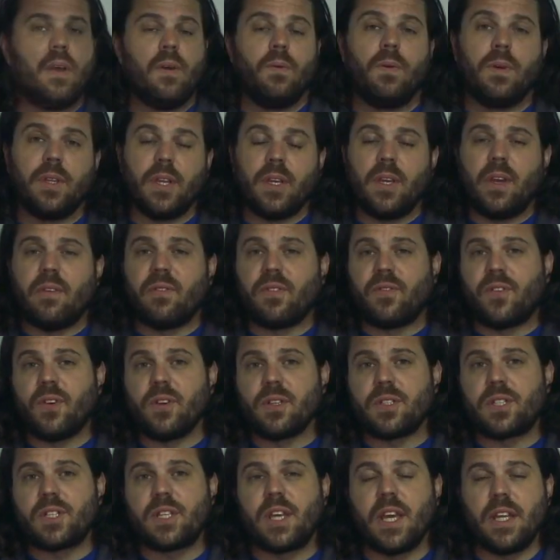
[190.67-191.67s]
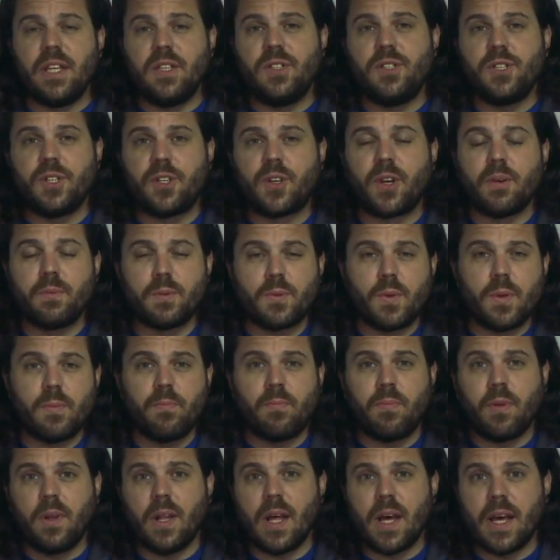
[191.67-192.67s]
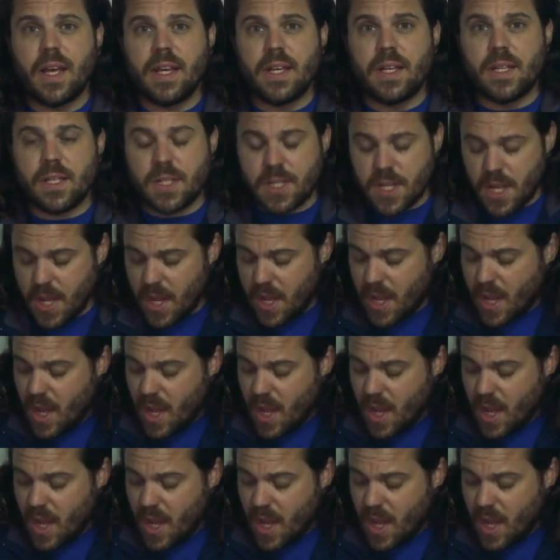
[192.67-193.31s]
Well, there you have it folks, getting to grips with pliers.